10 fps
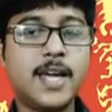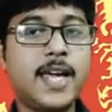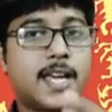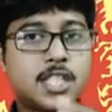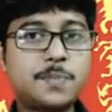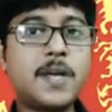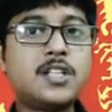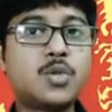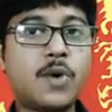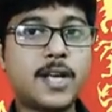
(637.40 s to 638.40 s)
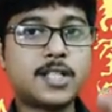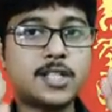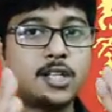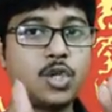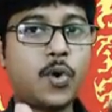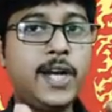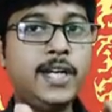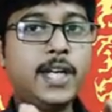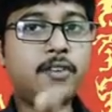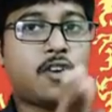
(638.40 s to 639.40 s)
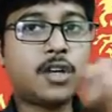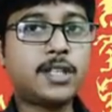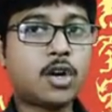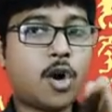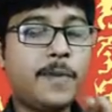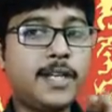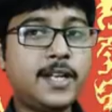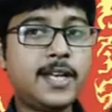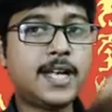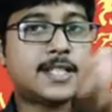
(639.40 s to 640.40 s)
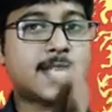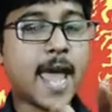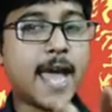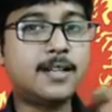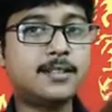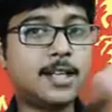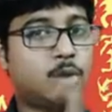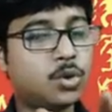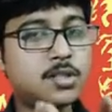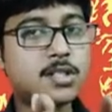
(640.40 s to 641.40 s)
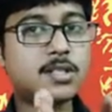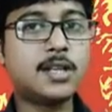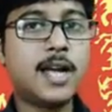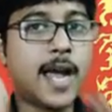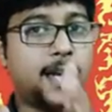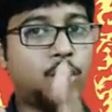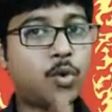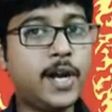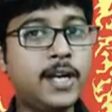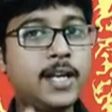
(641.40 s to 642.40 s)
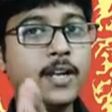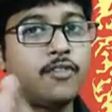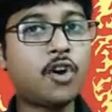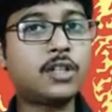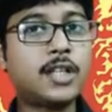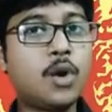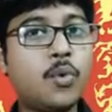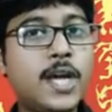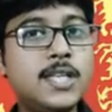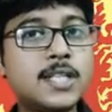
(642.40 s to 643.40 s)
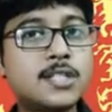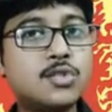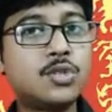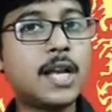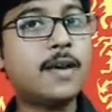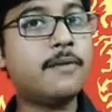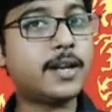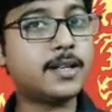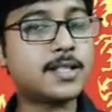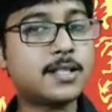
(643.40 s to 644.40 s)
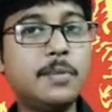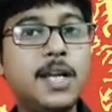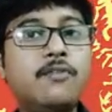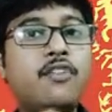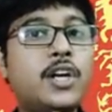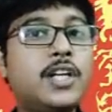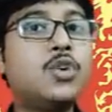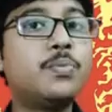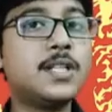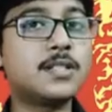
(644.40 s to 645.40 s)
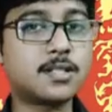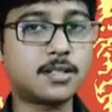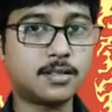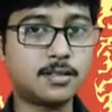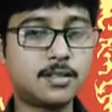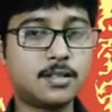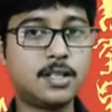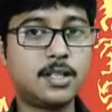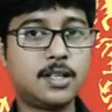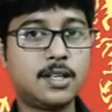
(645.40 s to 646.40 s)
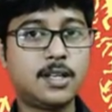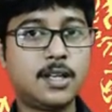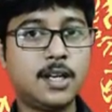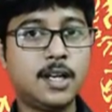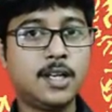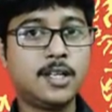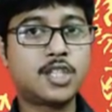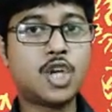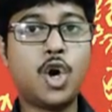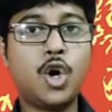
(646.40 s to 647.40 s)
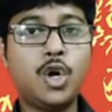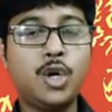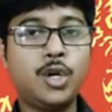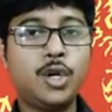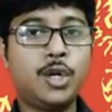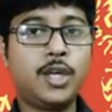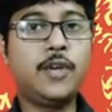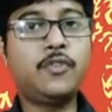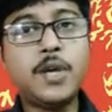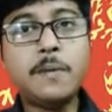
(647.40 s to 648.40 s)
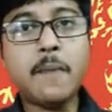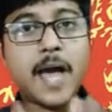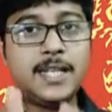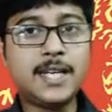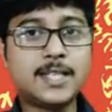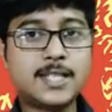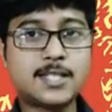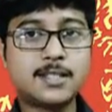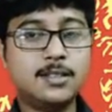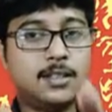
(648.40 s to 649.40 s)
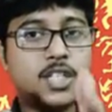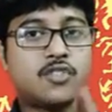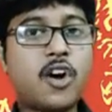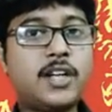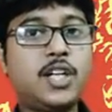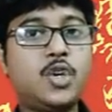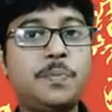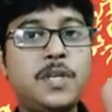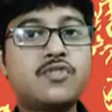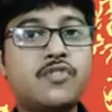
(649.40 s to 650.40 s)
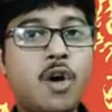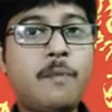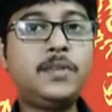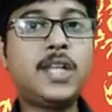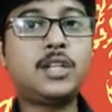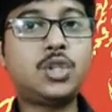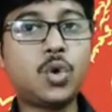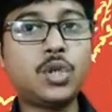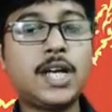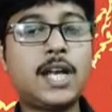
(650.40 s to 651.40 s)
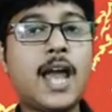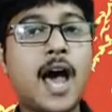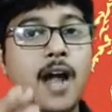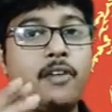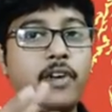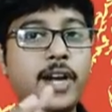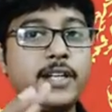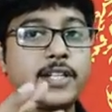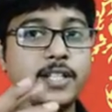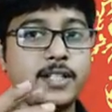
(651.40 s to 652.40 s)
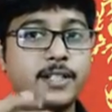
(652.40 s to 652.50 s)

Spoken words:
Expense was 20 for the raw materials and the tools and 20 for the wages to the laborers, meaning 40 rupees. So if we minus these 40 rupees from the total 100